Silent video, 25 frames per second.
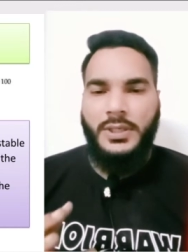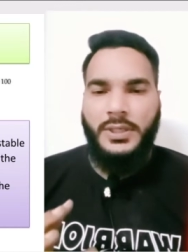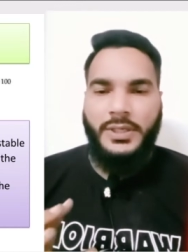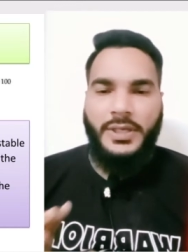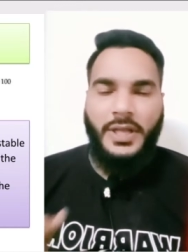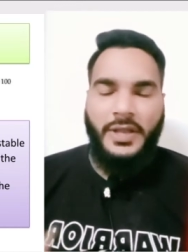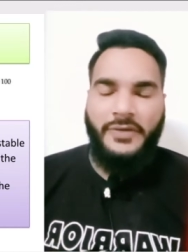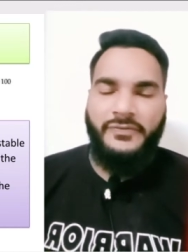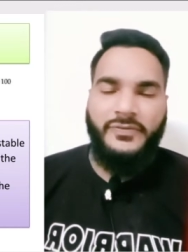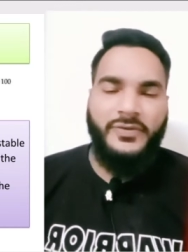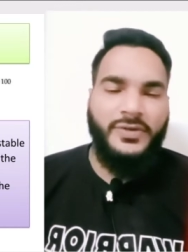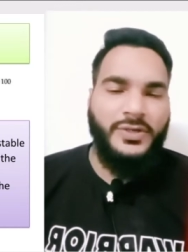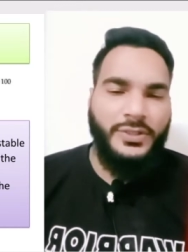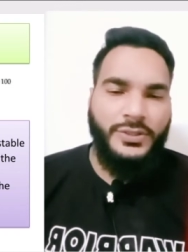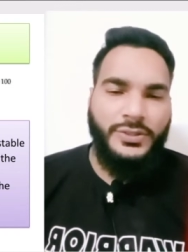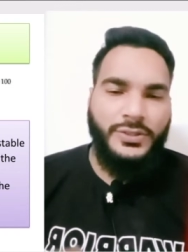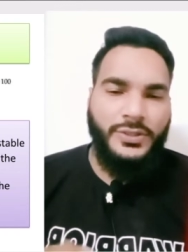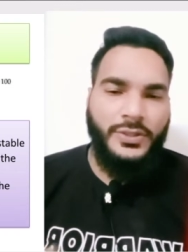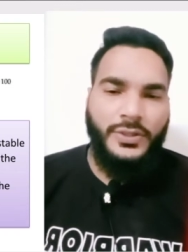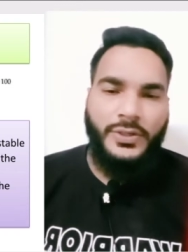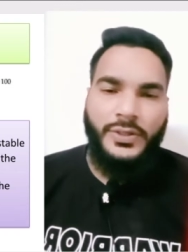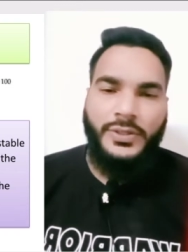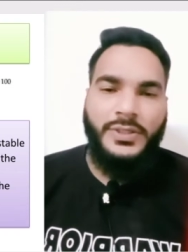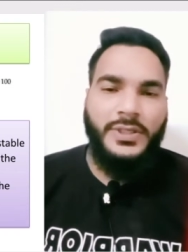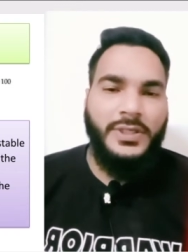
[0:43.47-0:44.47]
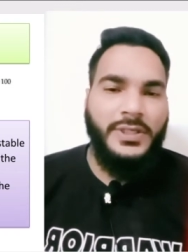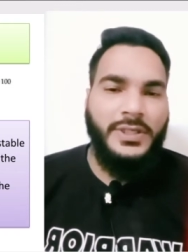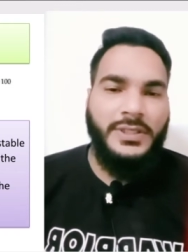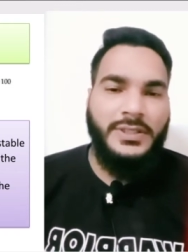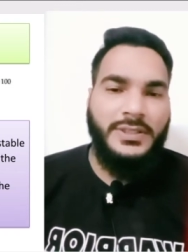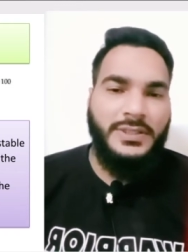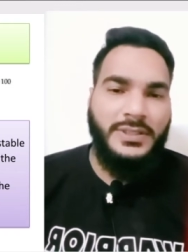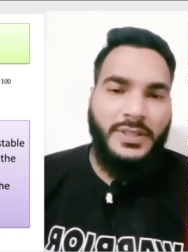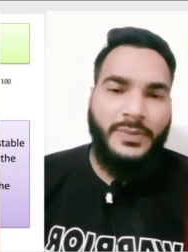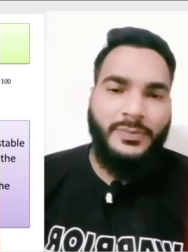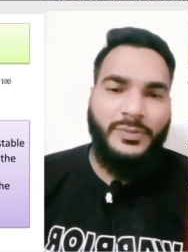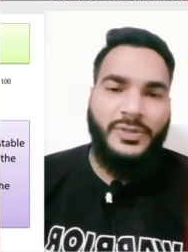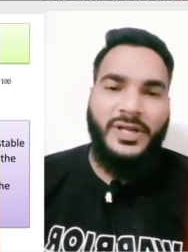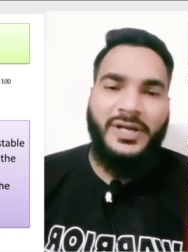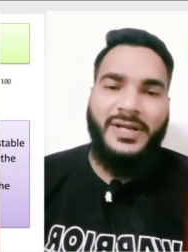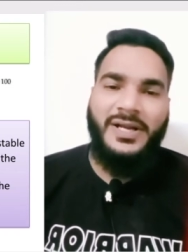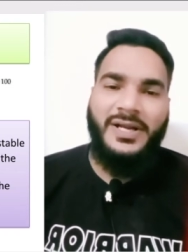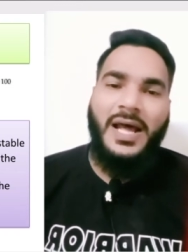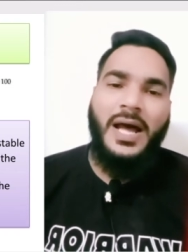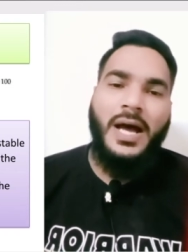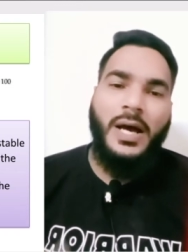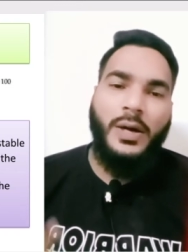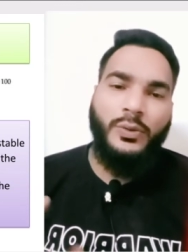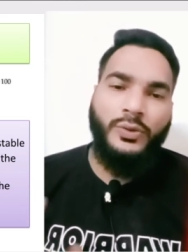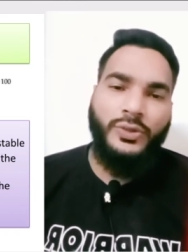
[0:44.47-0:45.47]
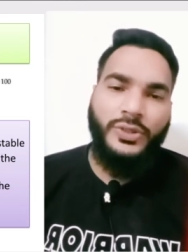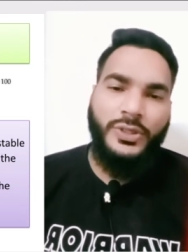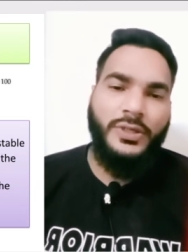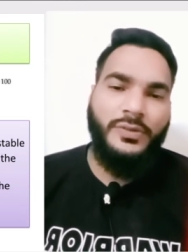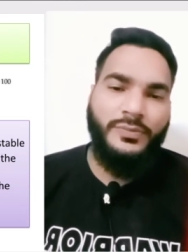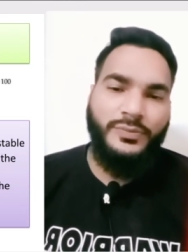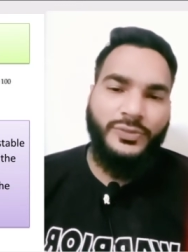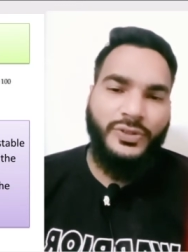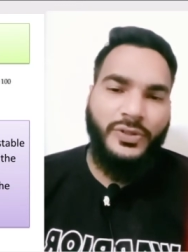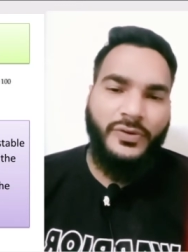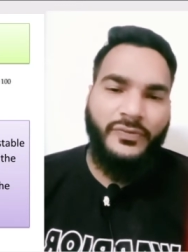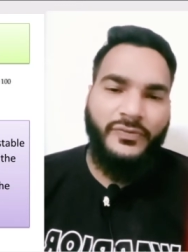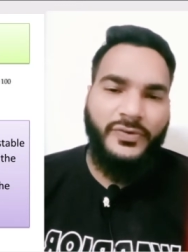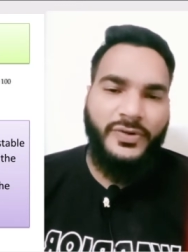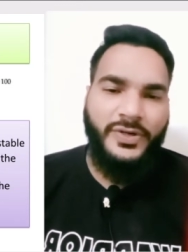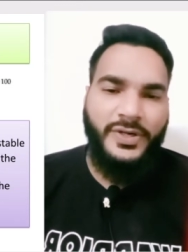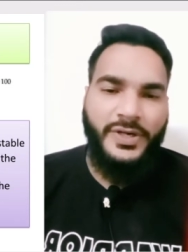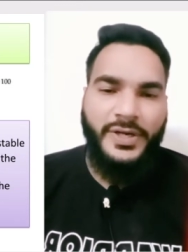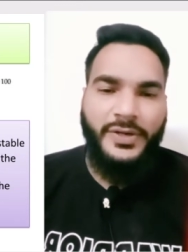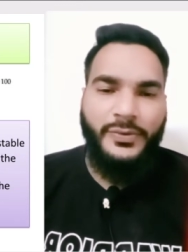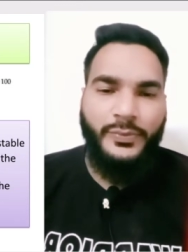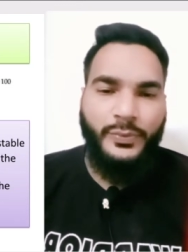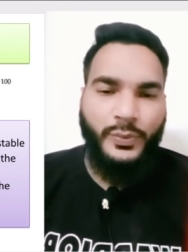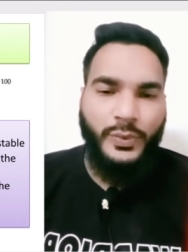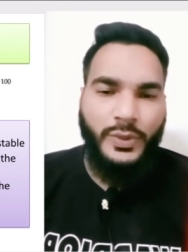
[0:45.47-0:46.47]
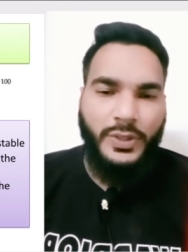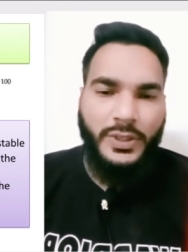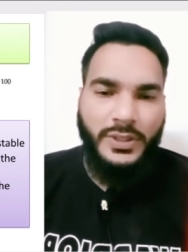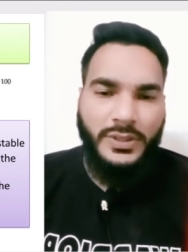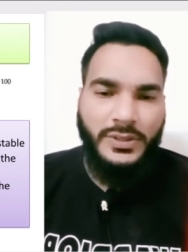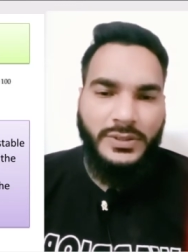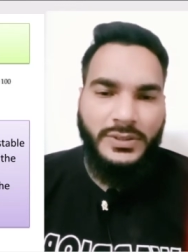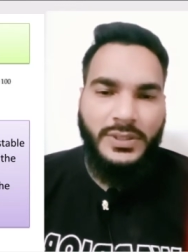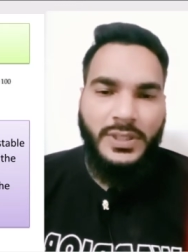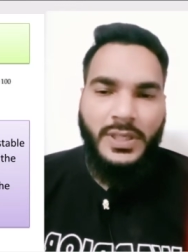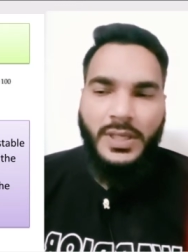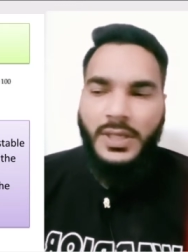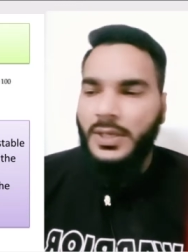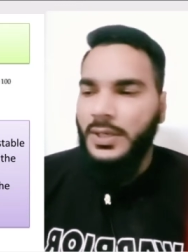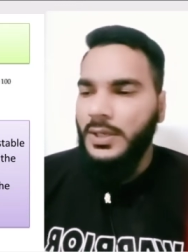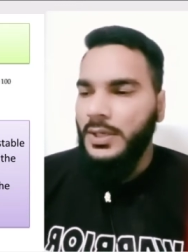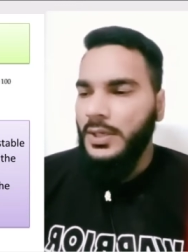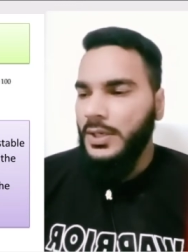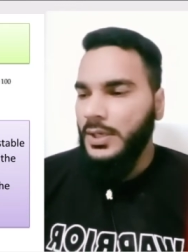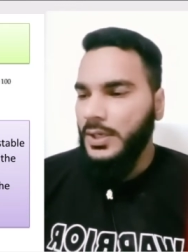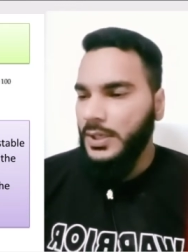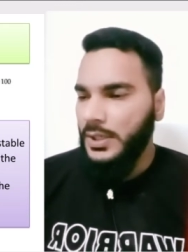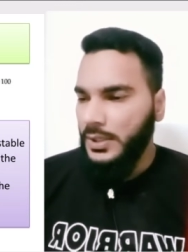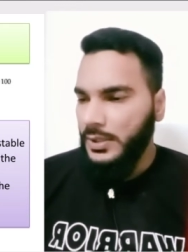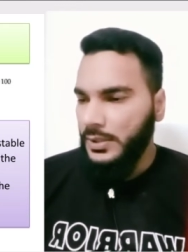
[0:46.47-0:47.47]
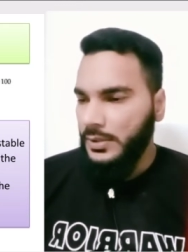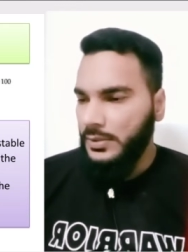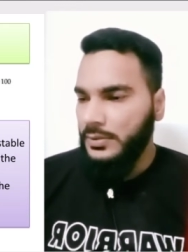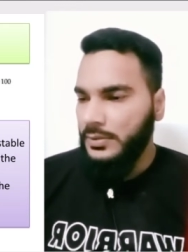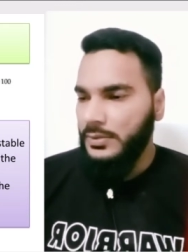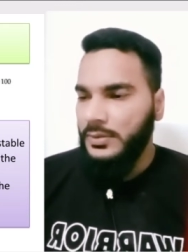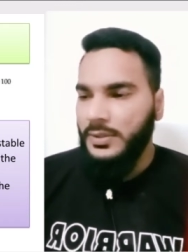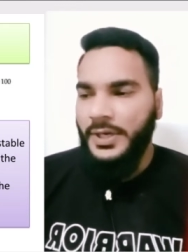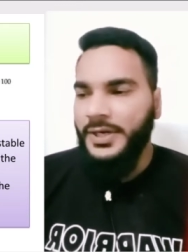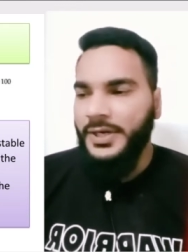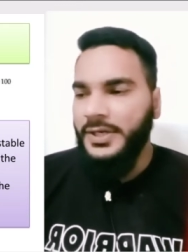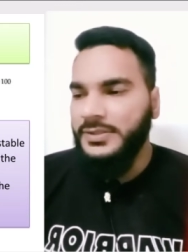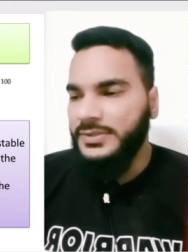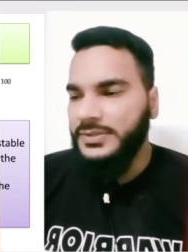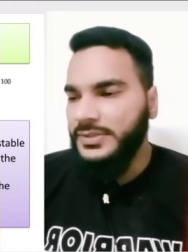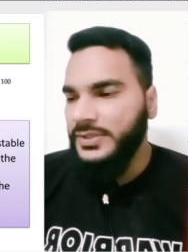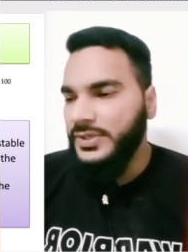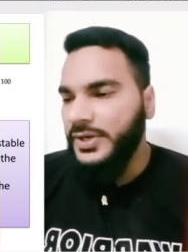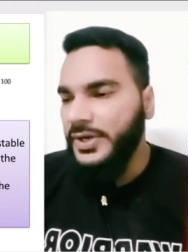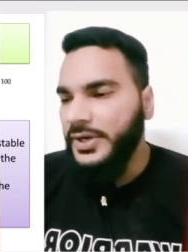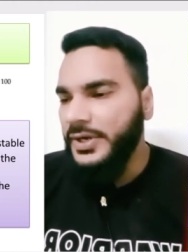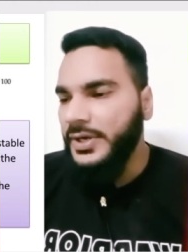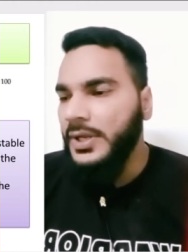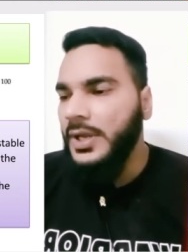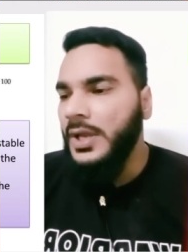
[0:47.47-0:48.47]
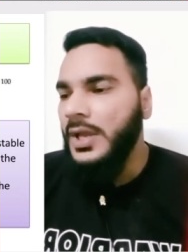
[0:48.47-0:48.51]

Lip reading: definition or the concept that how terms of trade works. Let us read.